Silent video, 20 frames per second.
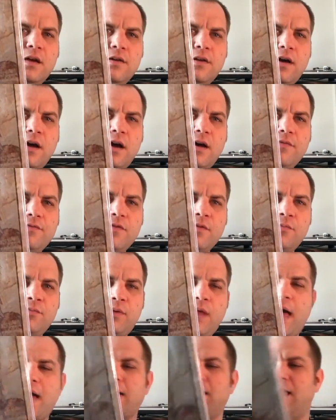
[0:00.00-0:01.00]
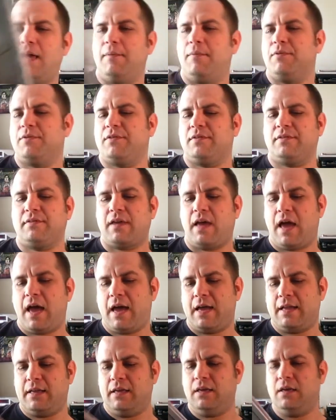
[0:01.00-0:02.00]
uh, from Black Label
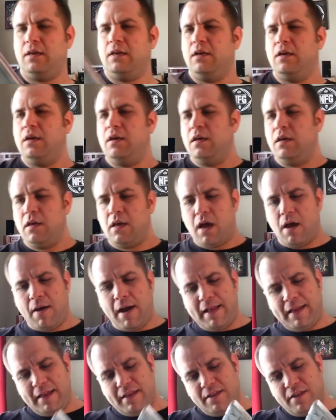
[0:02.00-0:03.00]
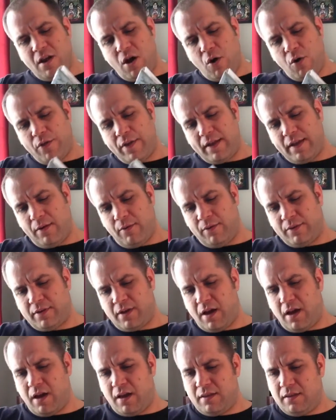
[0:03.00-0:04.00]
Society. Uh, I didn't know that it was
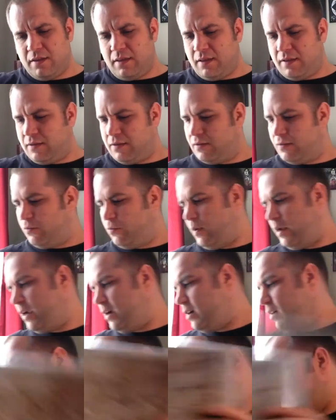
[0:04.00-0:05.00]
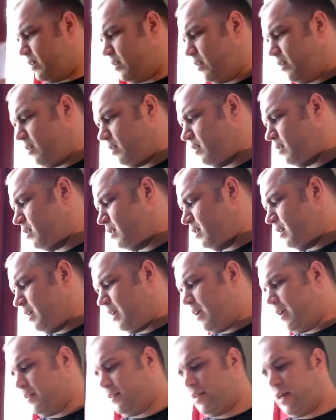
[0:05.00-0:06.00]
on this weird,
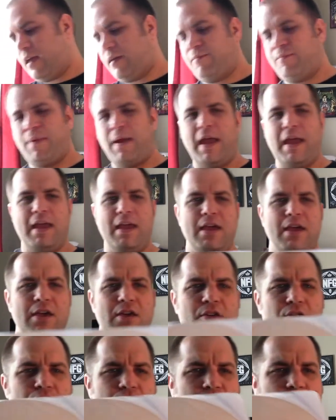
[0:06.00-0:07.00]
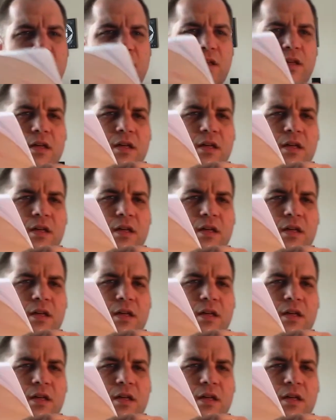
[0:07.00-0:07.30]
it's like beige,